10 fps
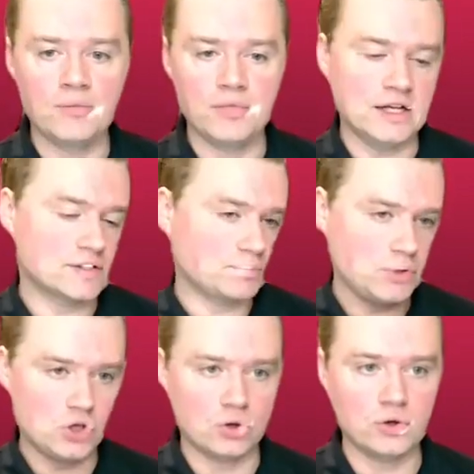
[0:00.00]
It's
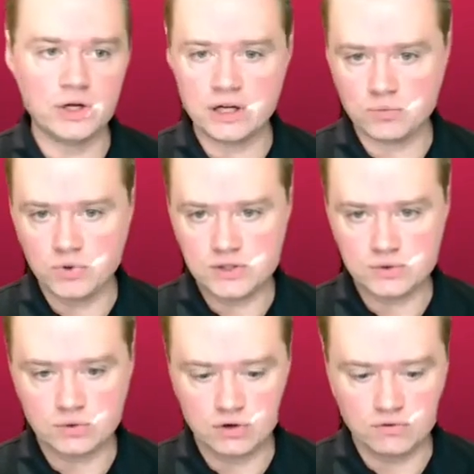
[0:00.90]
purely going to be
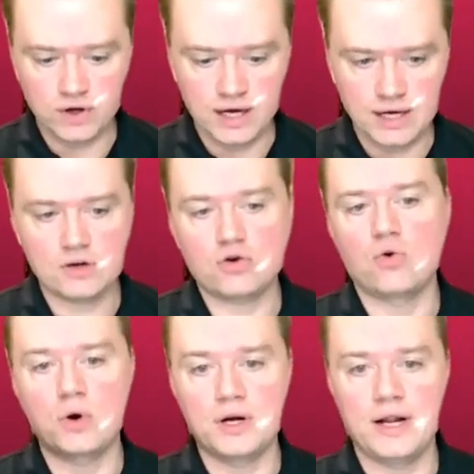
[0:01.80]
sort of a
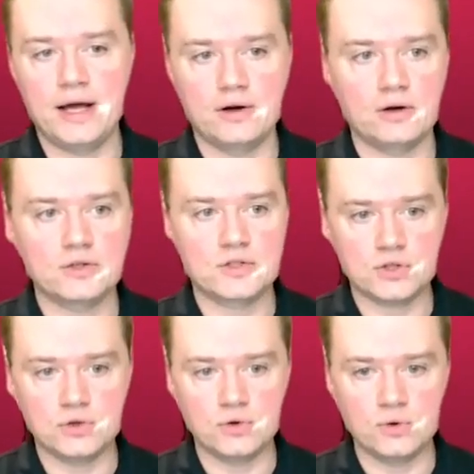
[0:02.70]
coordinator
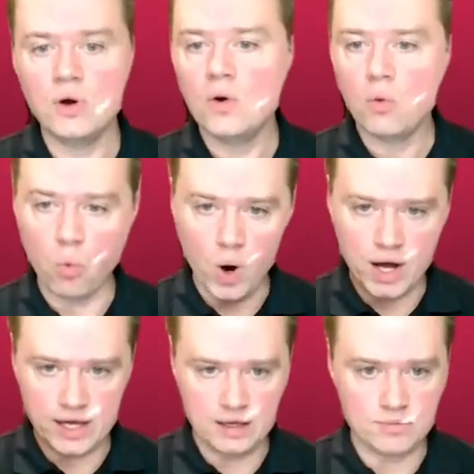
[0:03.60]
to
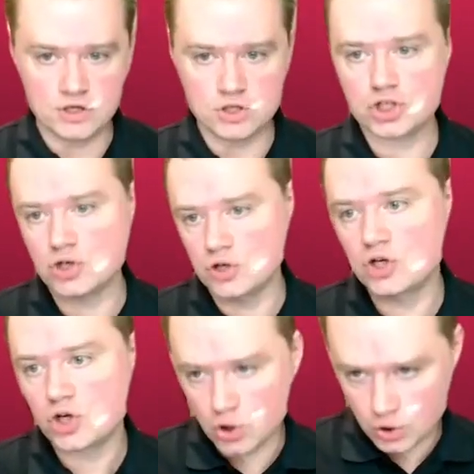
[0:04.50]
what image should
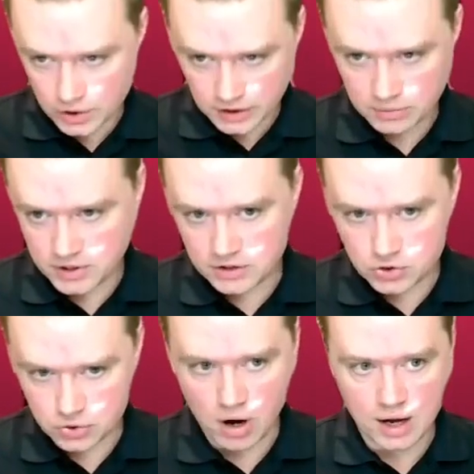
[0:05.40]
currently be
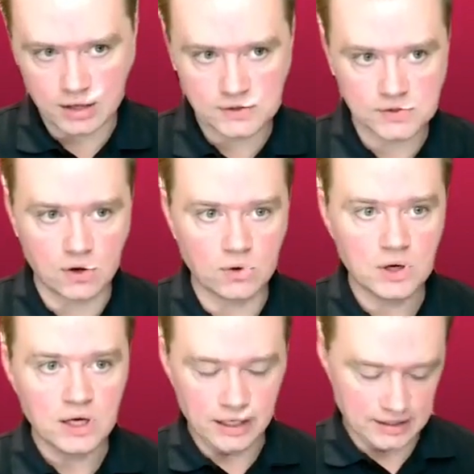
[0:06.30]
drawn. So
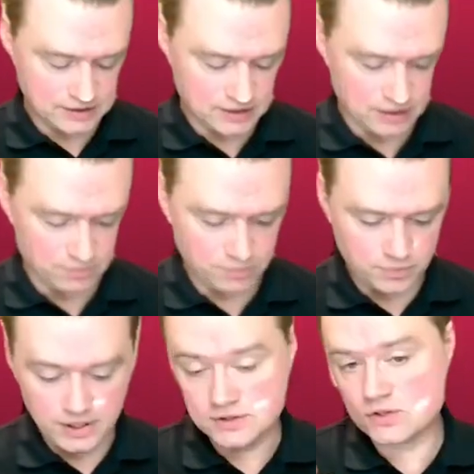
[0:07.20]
it's going to
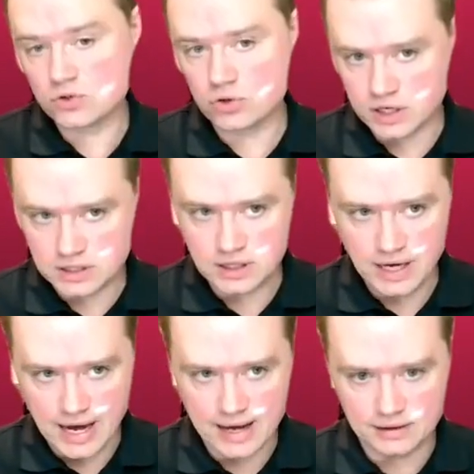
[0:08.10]
instruct the
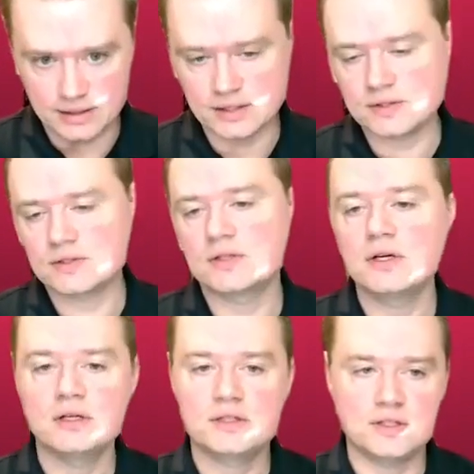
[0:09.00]
atlas
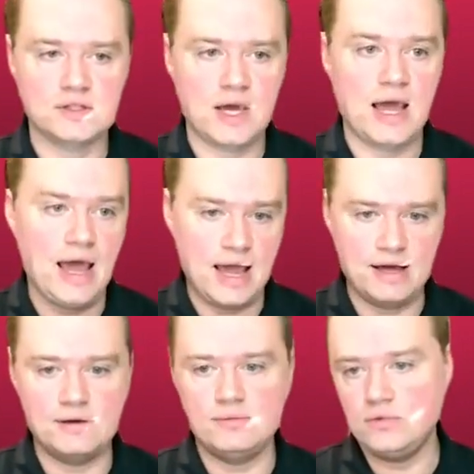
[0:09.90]
to say,
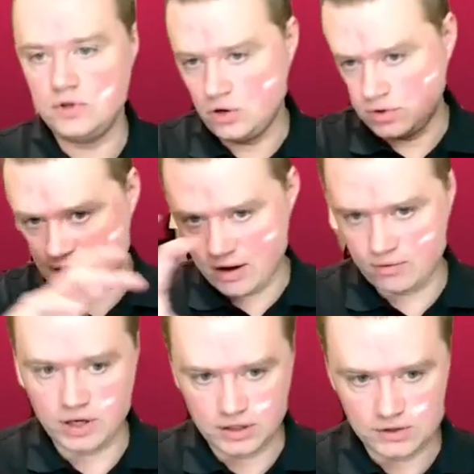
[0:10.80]
hey, now I
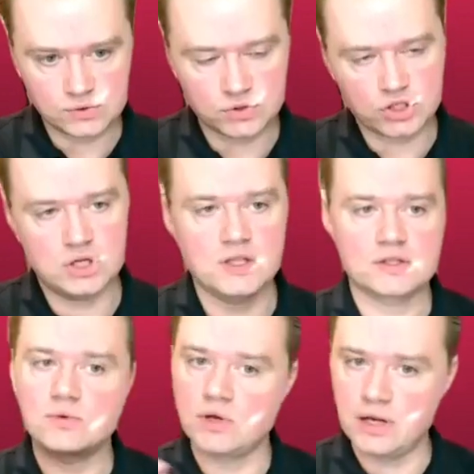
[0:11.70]
want you to switch to
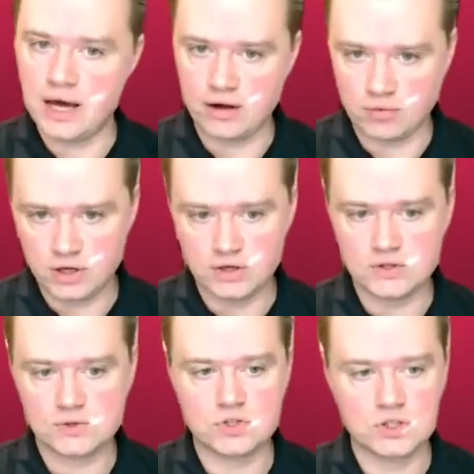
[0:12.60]
this one. Now I want you to
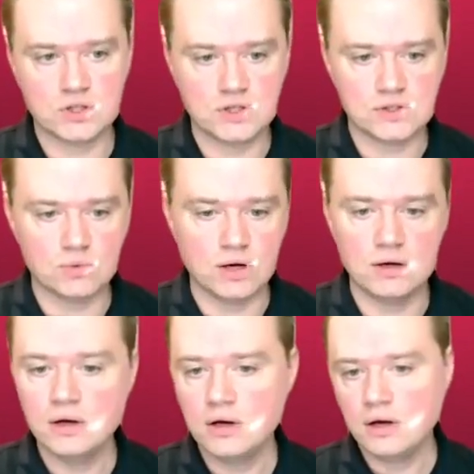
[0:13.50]
switch to this one.
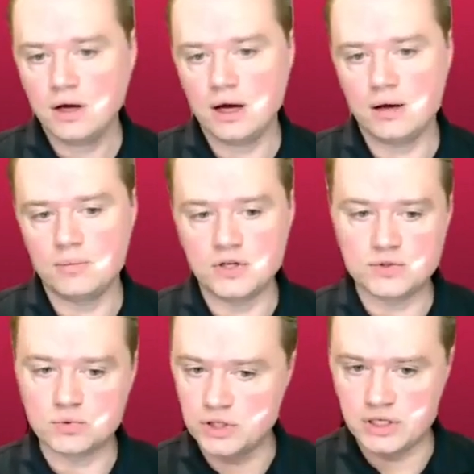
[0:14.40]
But it's
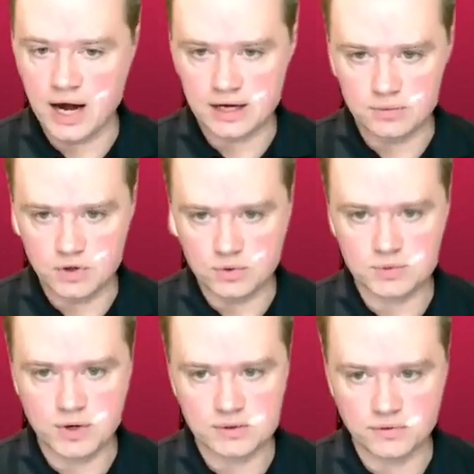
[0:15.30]
really not going to be
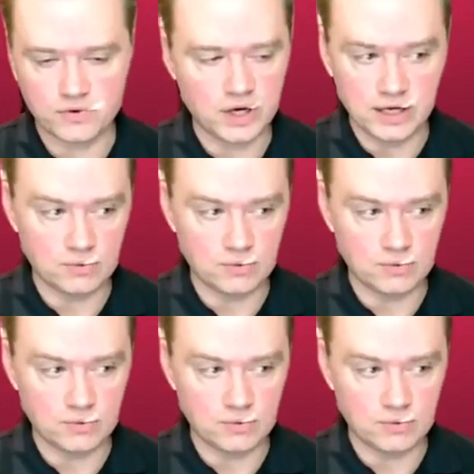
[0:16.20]
responsible for any